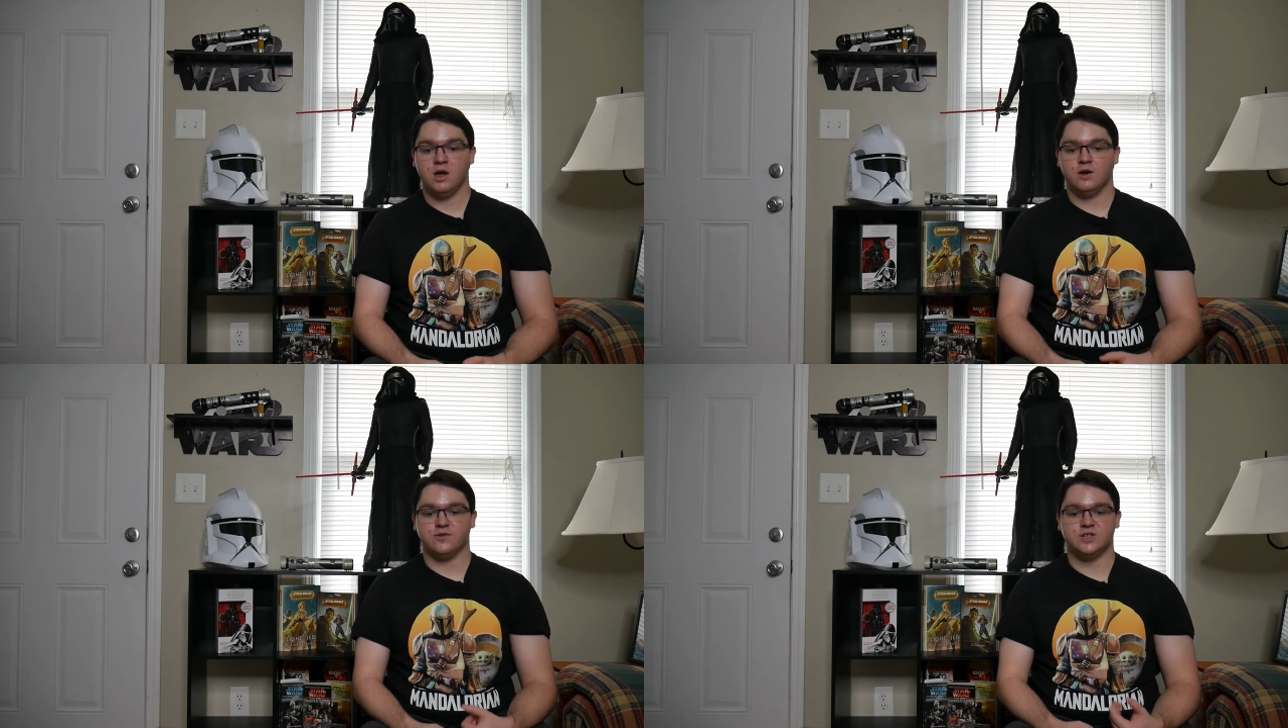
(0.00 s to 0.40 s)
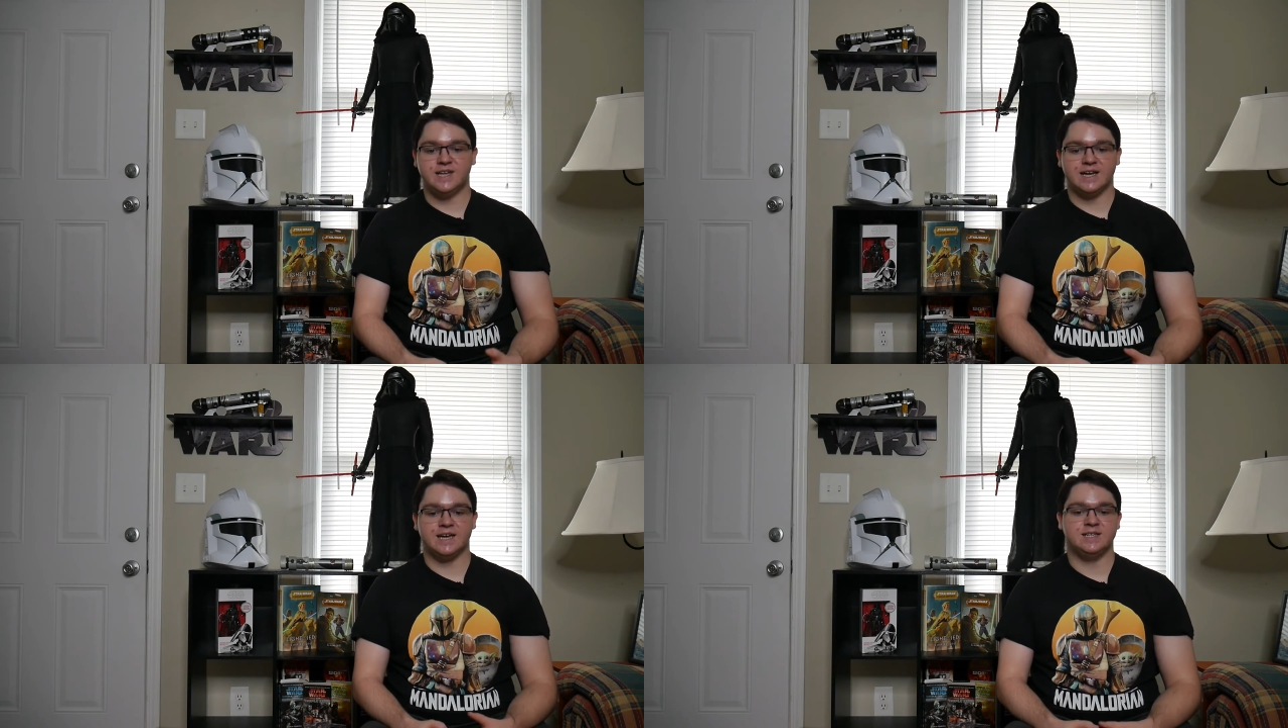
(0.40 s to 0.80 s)
For
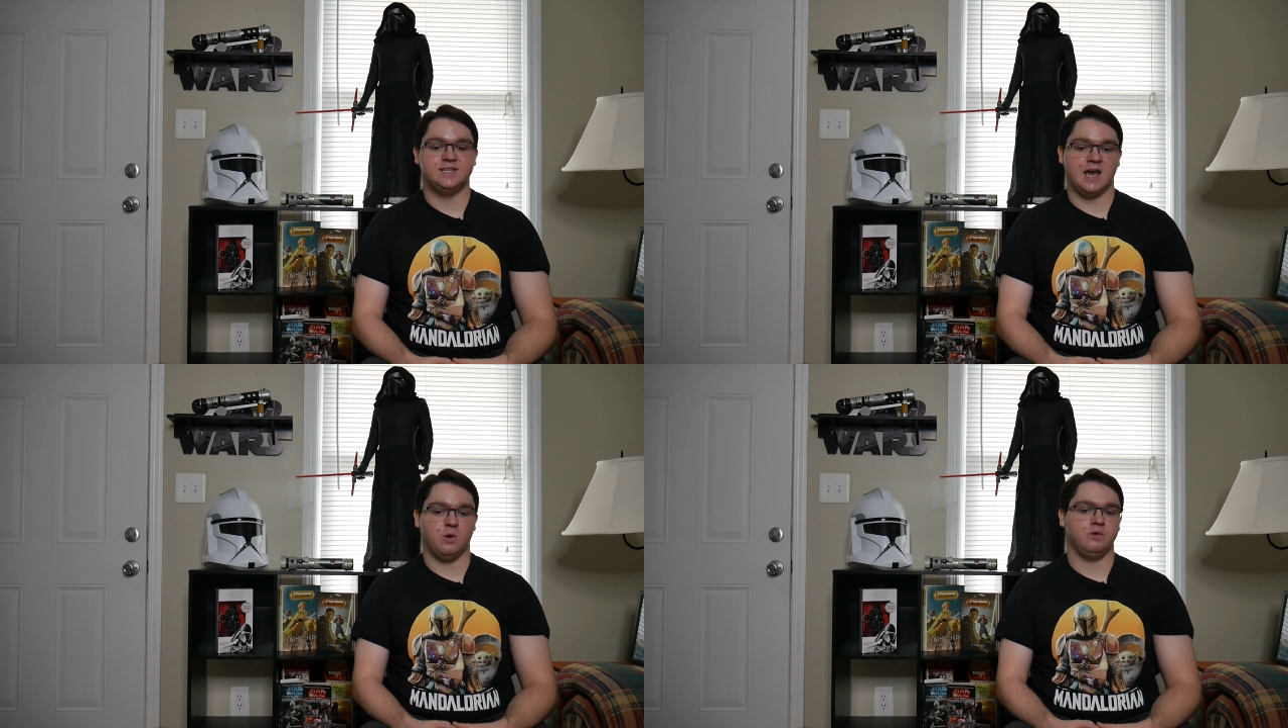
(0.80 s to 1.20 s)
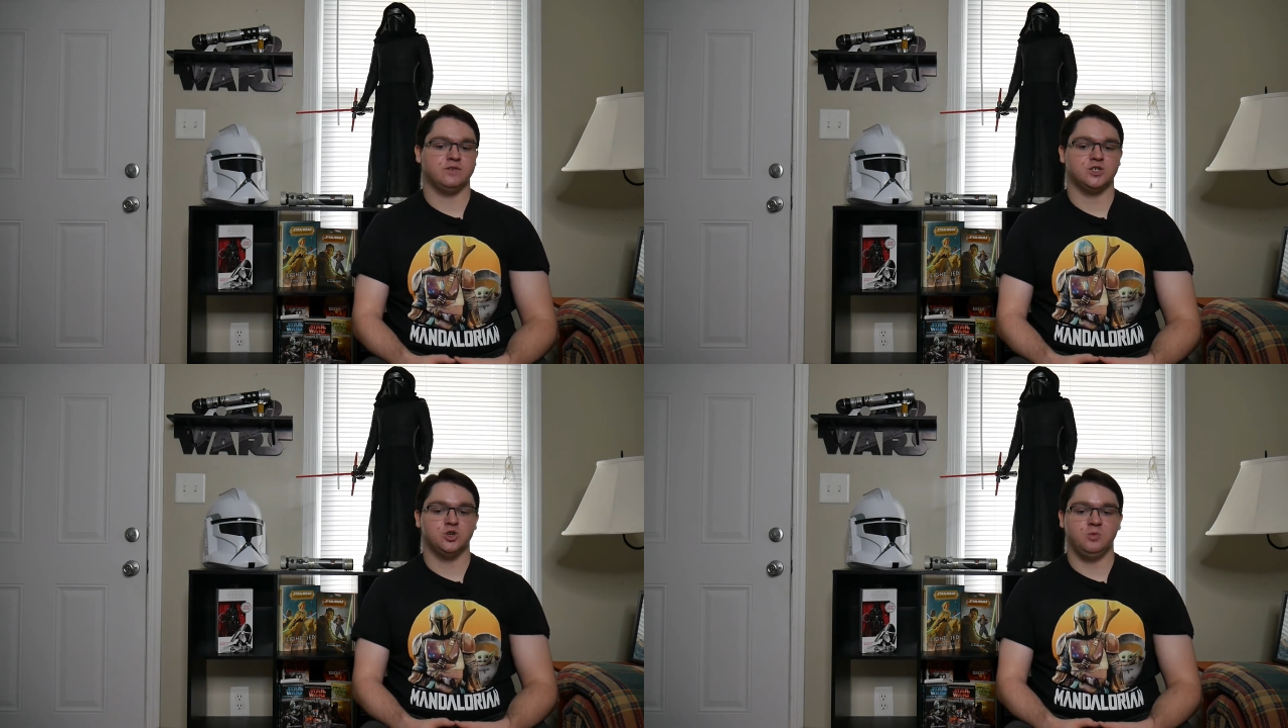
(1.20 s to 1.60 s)
decades now, we've
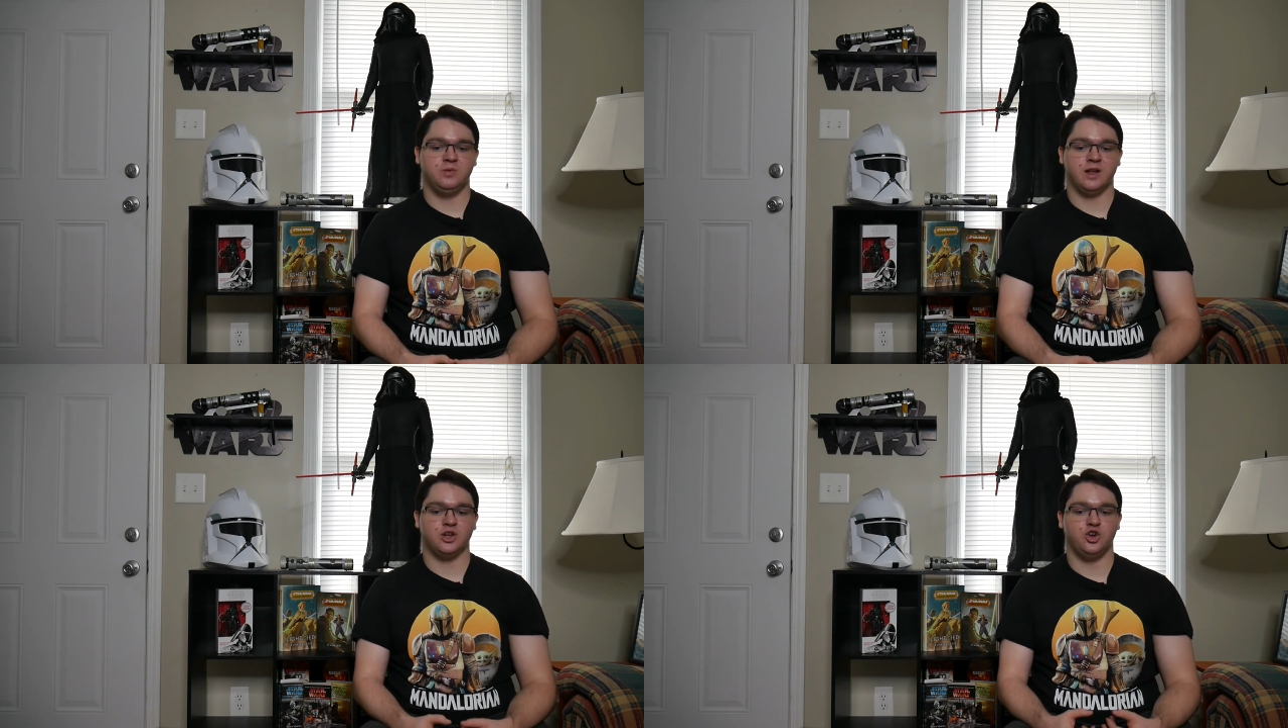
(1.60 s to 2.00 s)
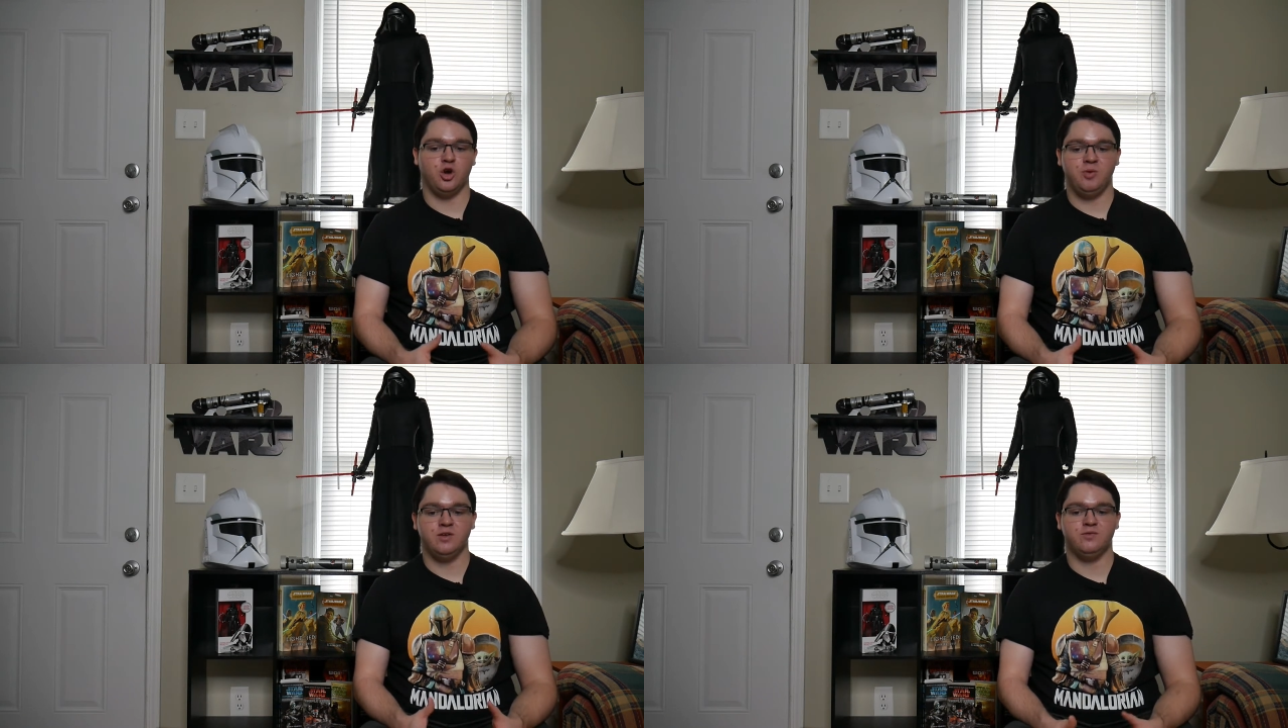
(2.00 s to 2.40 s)
assumed that Kenobi